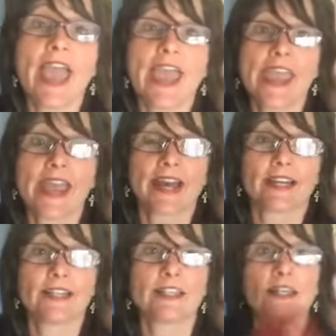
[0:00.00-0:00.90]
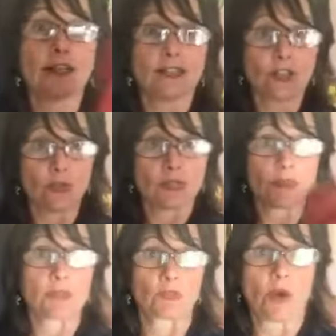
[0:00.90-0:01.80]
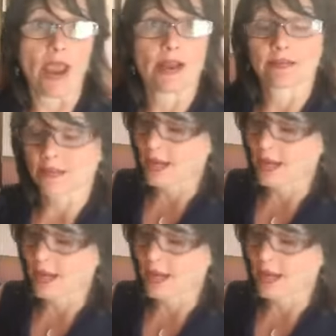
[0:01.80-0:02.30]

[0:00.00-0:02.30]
and use them as rags.